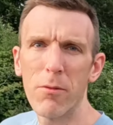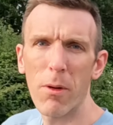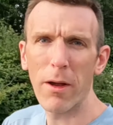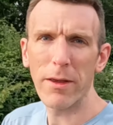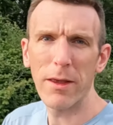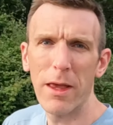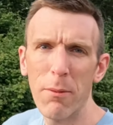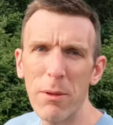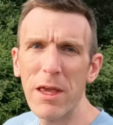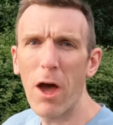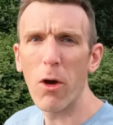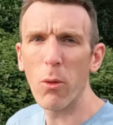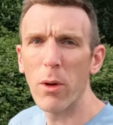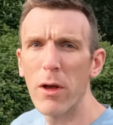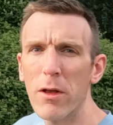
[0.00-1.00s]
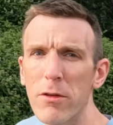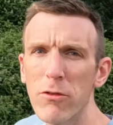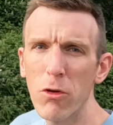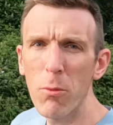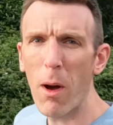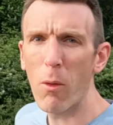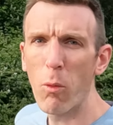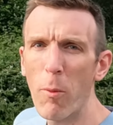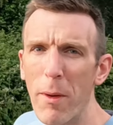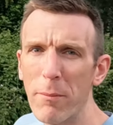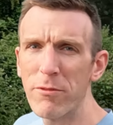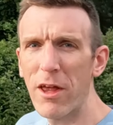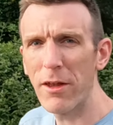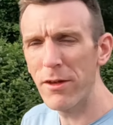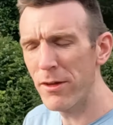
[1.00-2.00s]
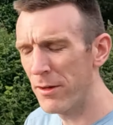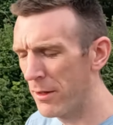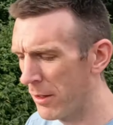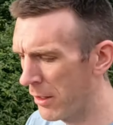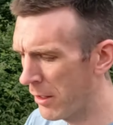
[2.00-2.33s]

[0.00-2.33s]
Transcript: Right, here we go. Two mile warm up done